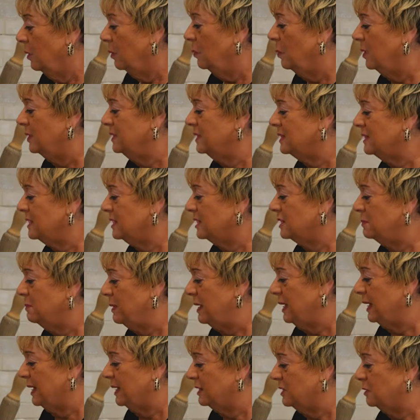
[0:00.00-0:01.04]
Once this
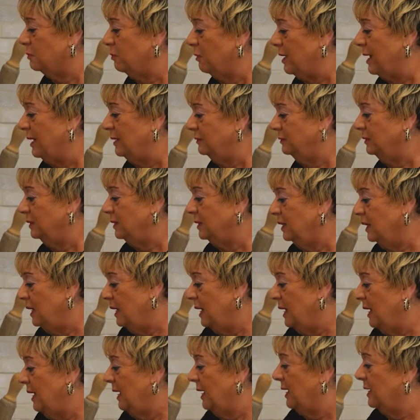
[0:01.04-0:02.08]
meat gets browned,
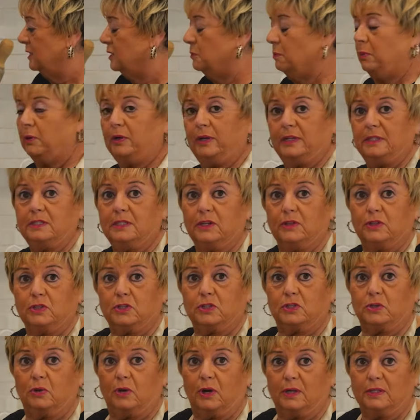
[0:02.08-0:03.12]
it gets put into the
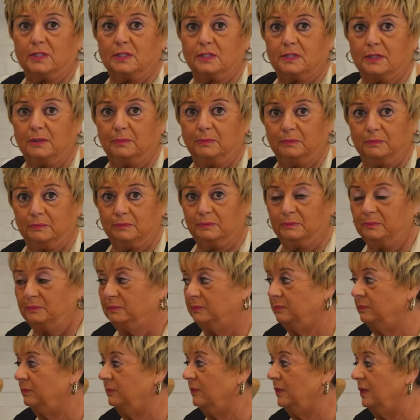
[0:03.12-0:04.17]
sauce.
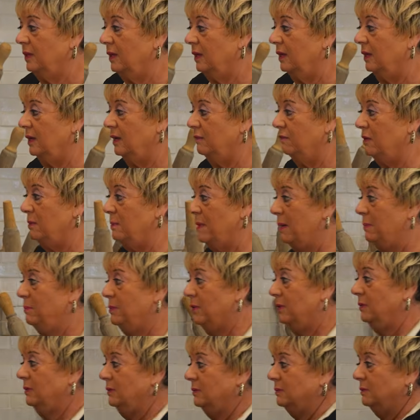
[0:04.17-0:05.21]
Now
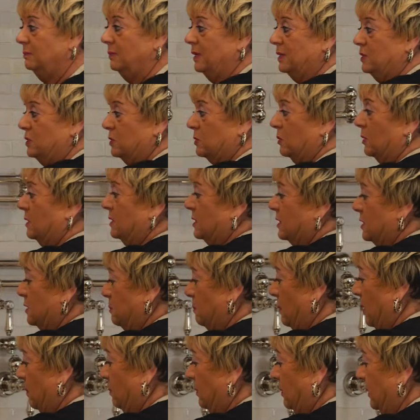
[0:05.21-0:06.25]
remember, my sauce is
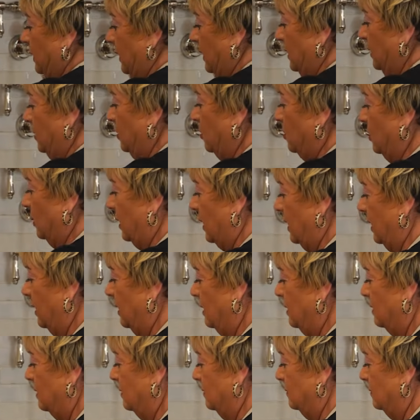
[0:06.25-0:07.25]
bubbling and cooking